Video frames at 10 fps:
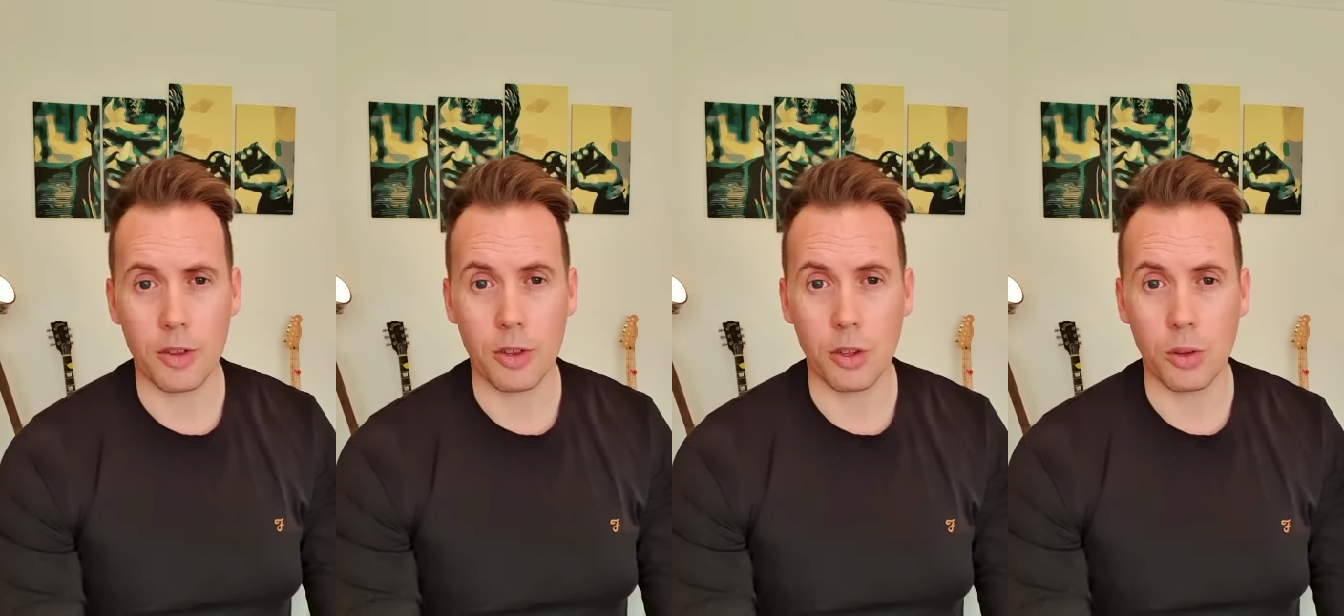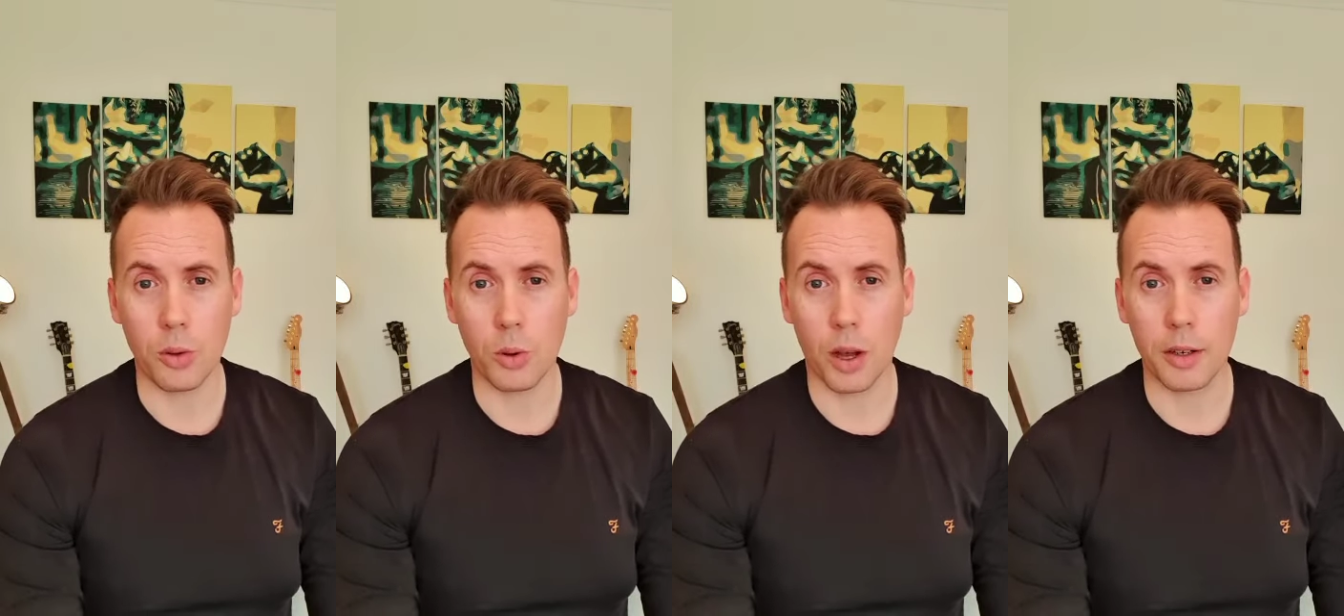
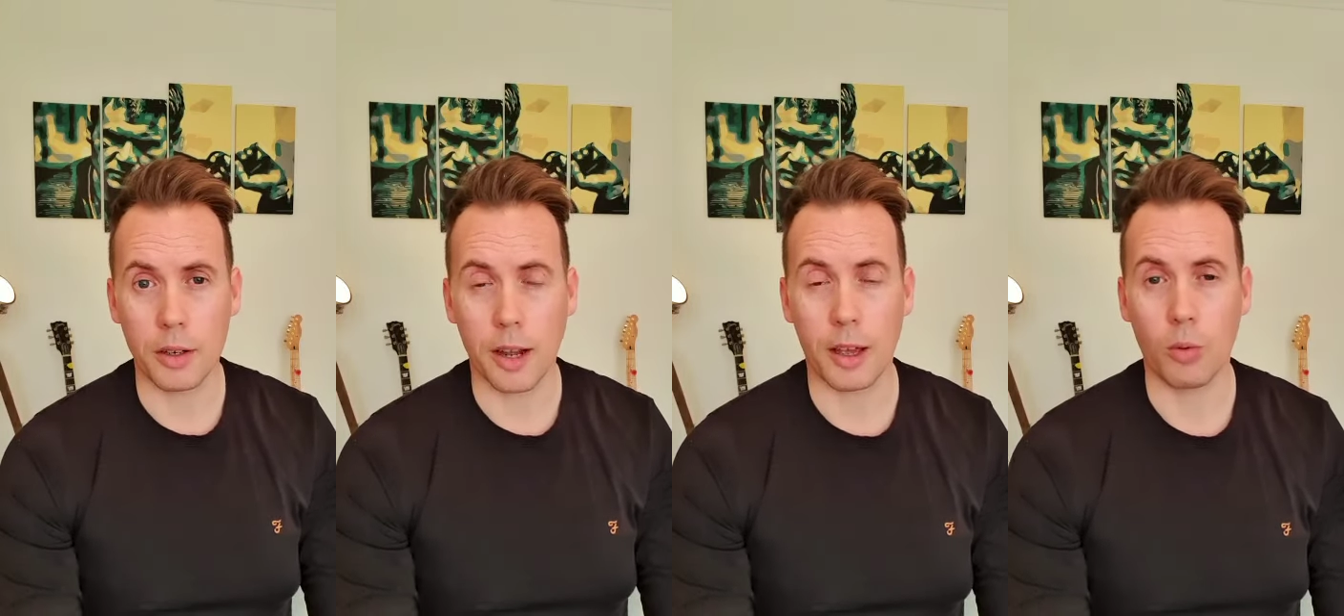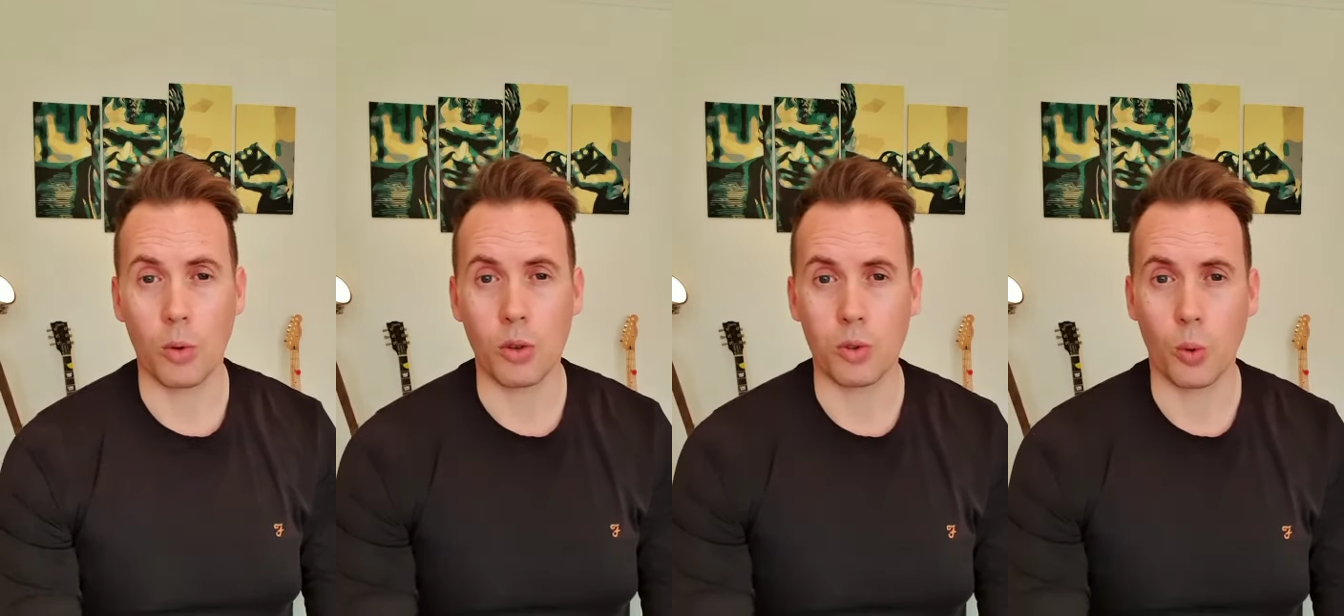to undertake
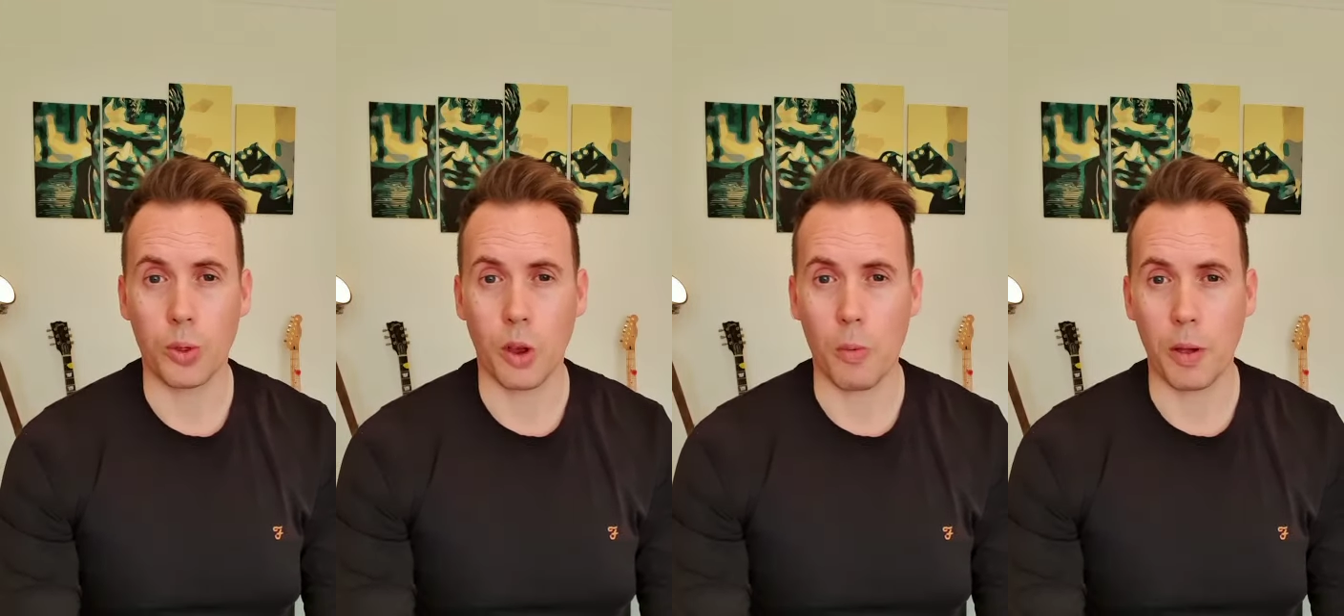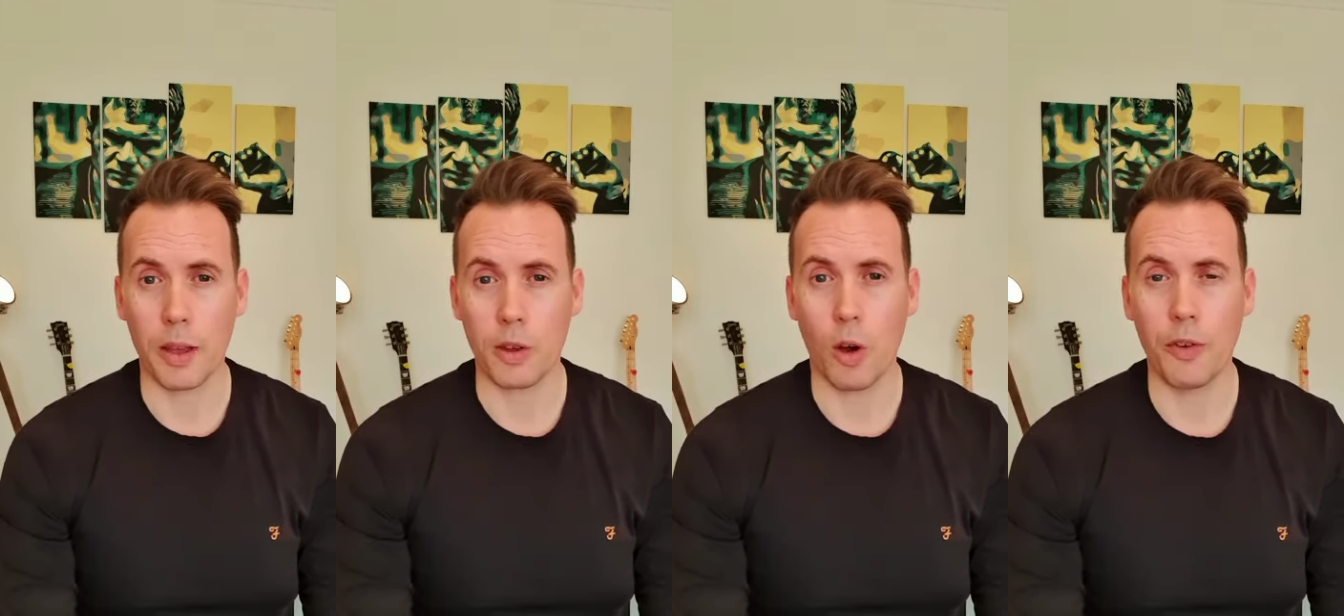walk and talk therapy,
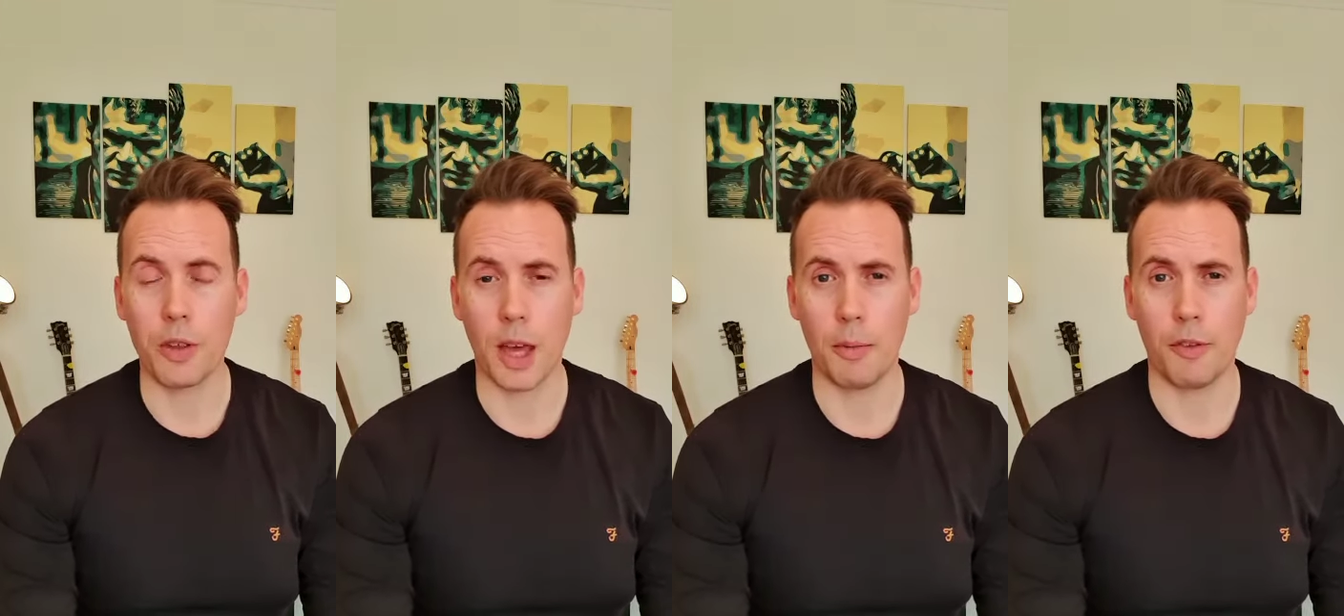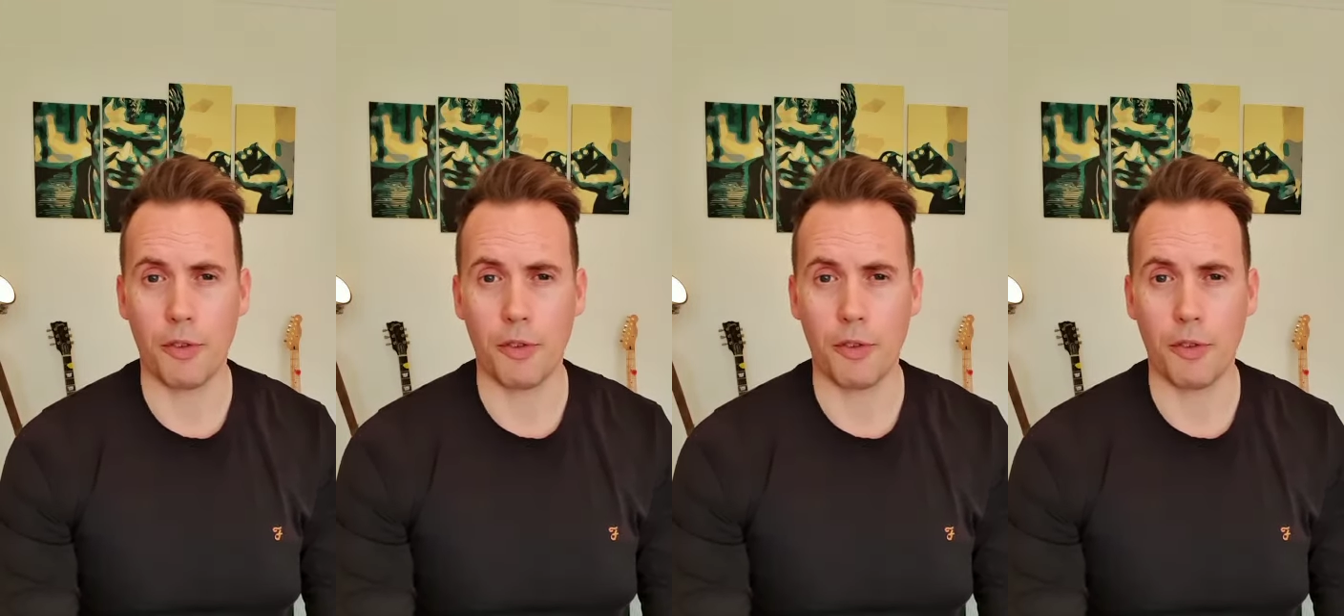as it offers them a